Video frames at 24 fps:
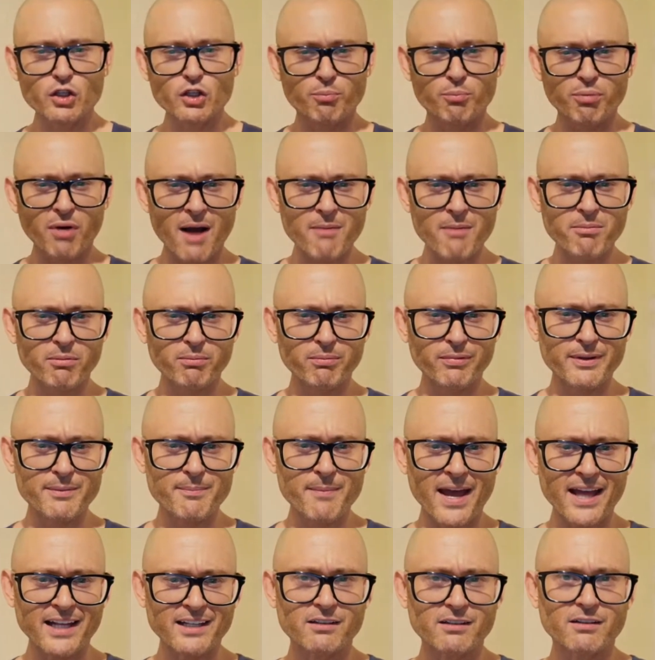You probably
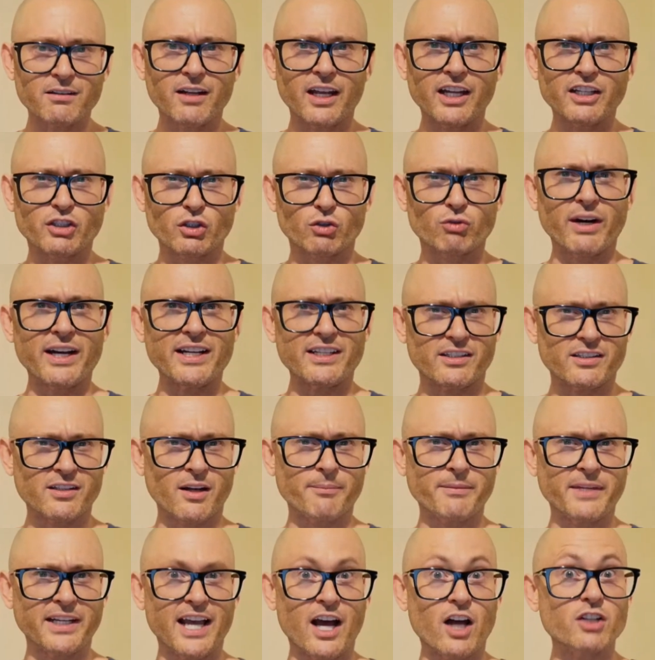meant it's a great
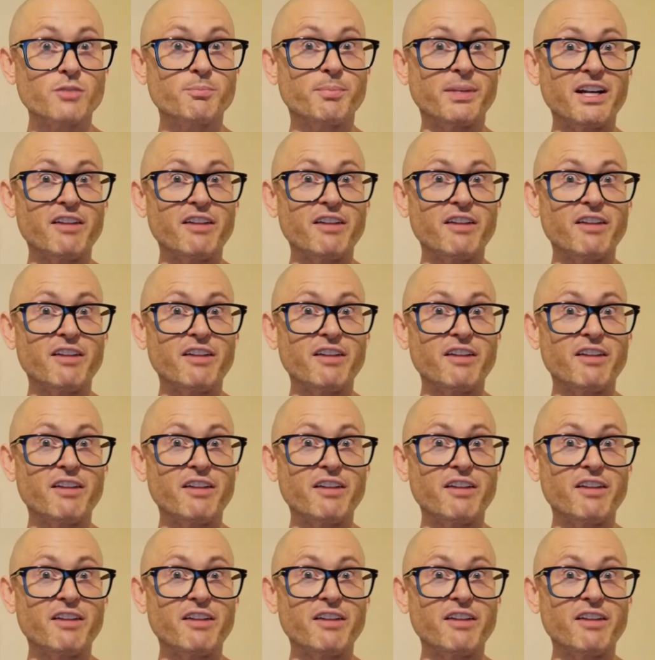something else,